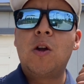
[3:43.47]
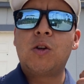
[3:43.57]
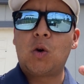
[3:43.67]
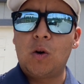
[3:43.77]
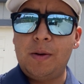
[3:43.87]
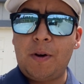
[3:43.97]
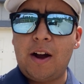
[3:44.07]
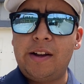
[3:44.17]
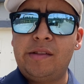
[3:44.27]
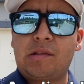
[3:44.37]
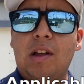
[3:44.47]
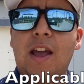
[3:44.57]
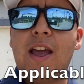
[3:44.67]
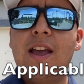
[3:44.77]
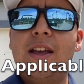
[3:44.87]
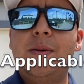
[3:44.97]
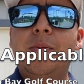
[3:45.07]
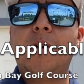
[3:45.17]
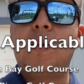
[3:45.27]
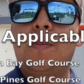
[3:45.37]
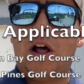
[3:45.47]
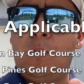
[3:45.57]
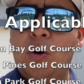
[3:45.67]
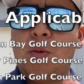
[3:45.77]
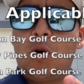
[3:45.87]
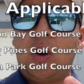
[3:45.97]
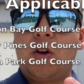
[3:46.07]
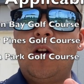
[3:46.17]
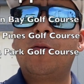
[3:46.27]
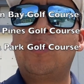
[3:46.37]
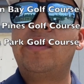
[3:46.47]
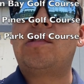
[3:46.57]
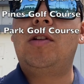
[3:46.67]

Torrey Pines, and Balboa Park Golf Course.